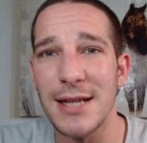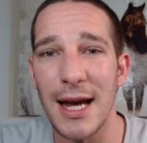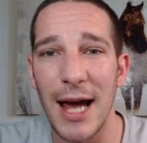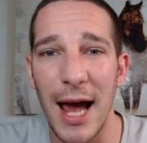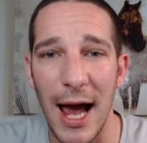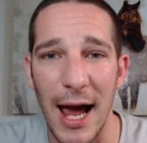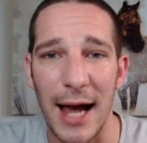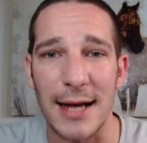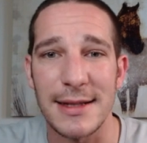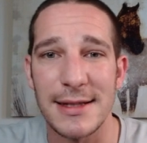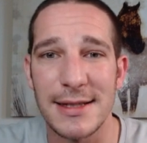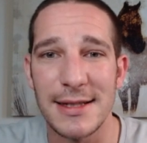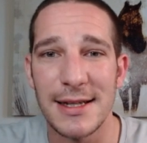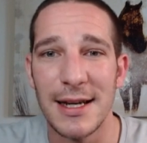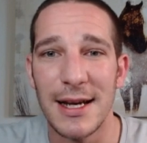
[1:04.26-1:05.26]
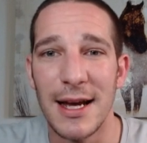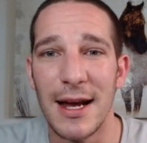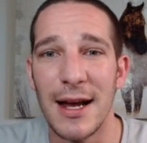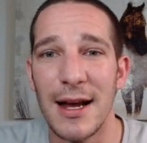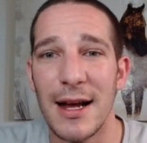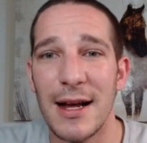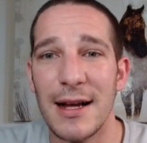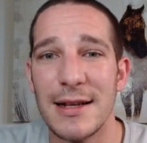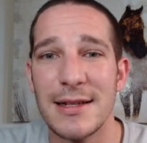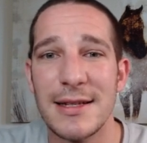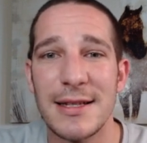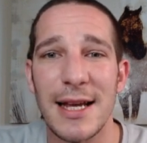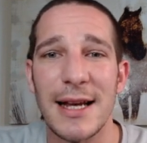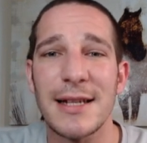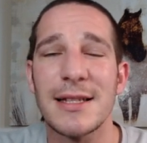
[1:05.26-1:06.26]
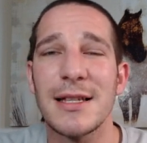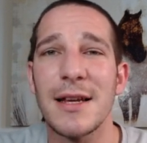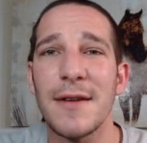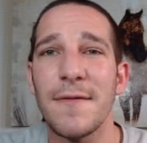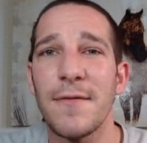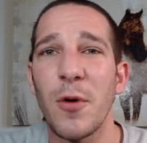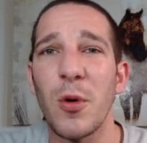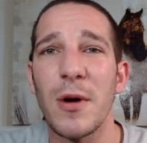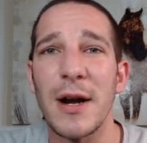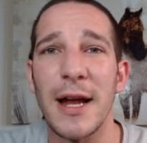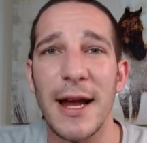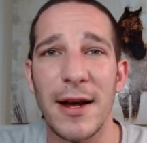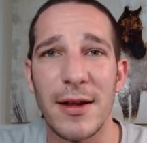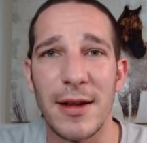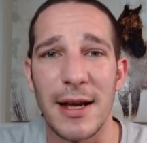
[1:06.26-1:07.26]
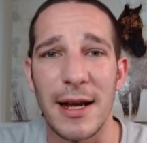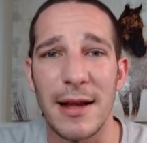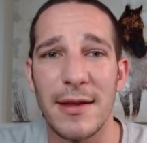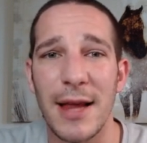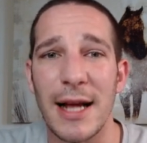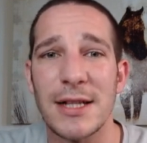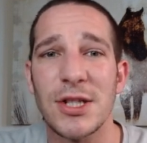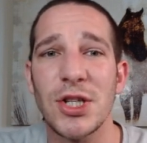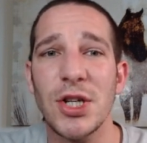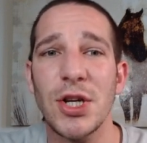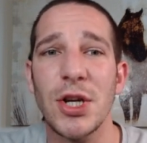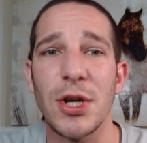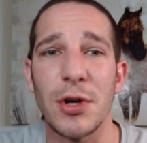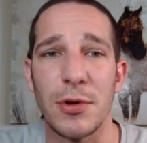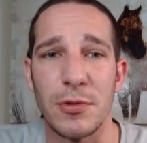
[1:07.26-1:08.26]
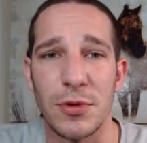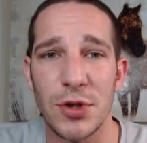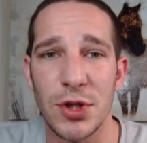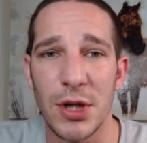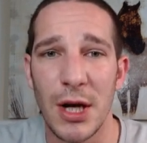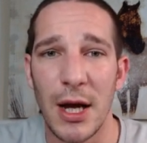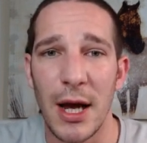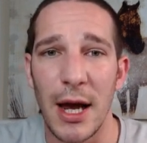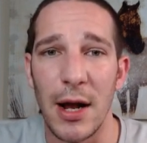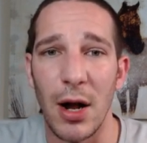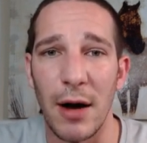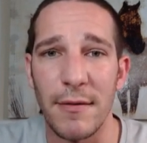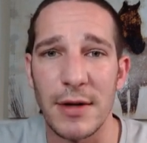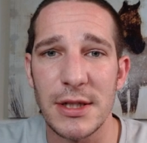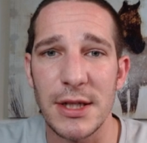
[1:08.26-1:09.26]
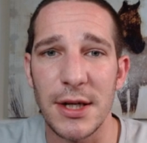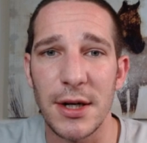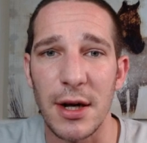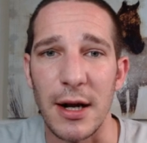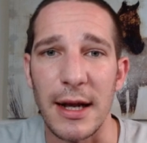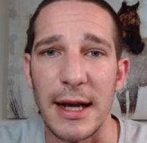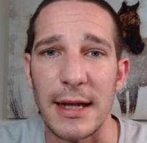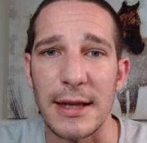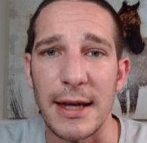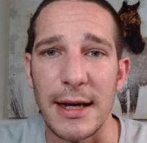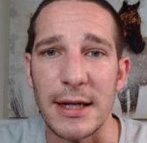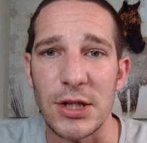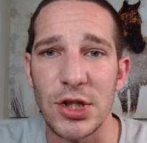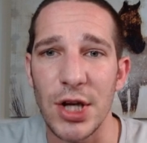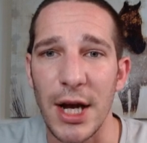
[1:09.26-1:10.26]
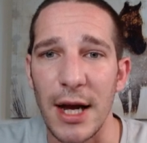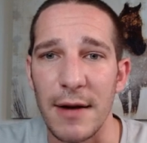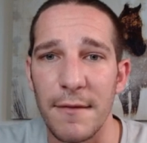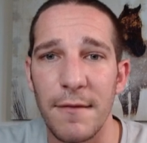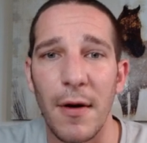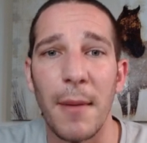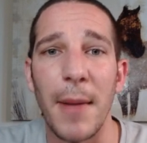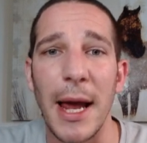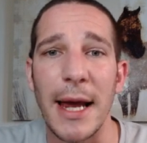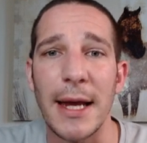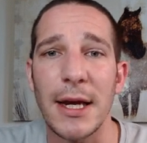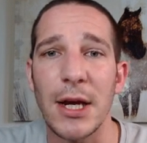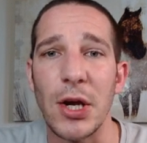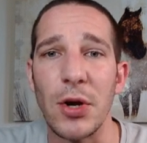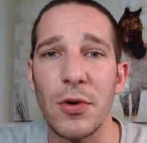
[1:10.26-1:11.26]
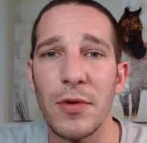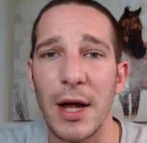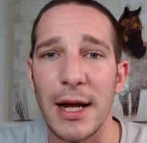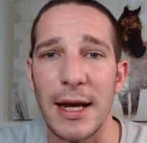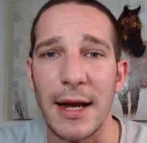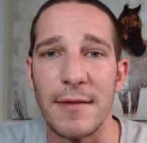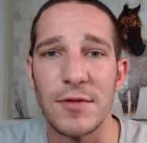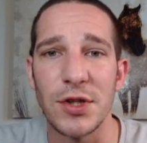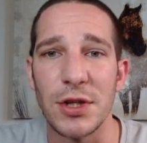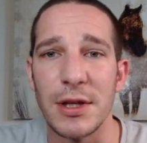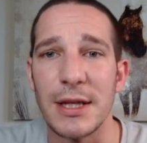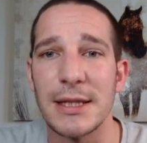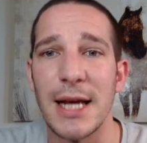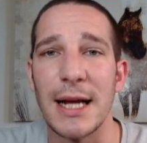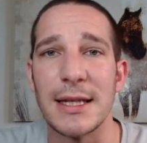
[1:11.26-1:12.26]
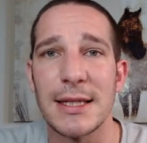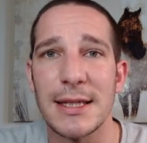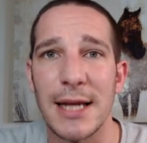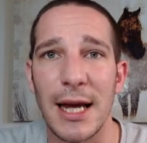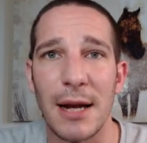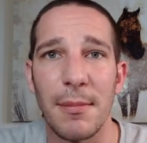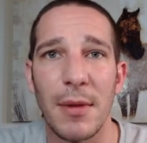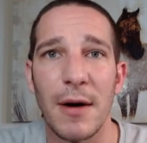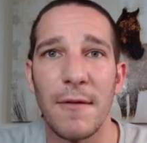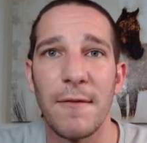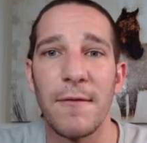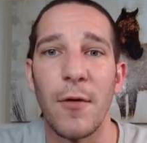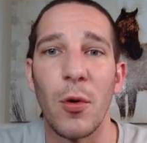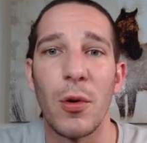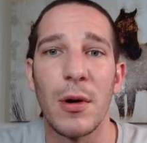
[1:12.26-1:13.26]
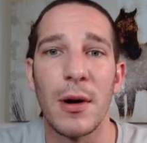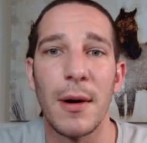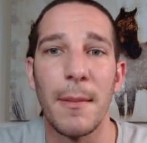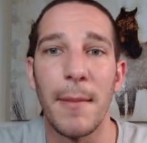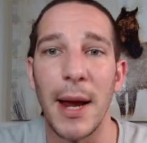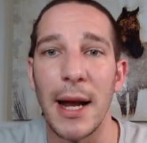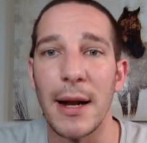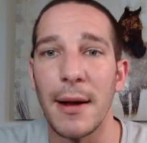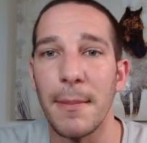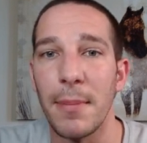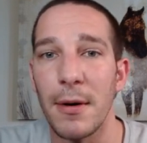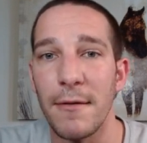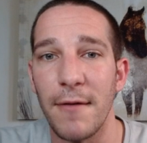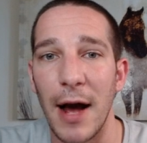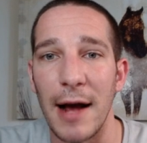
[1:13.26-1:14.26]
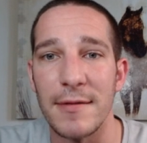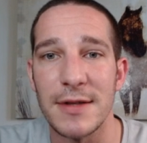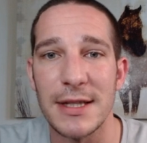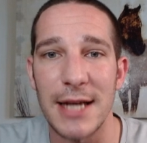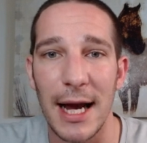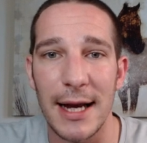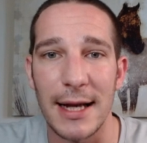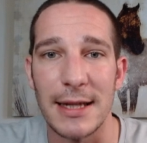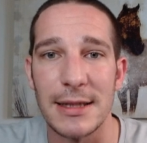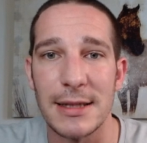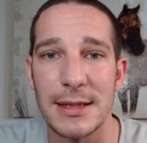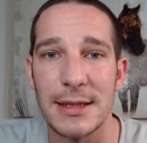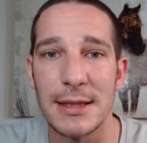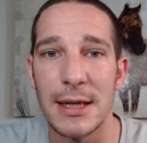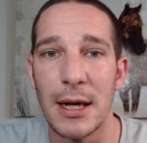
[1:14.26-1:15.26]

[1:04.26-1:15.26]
Hat, 64 healing. That's huge. And obviously you're going to get the enchant from AQ that gives you the 10 stamina, 4 mana per 5 seconds.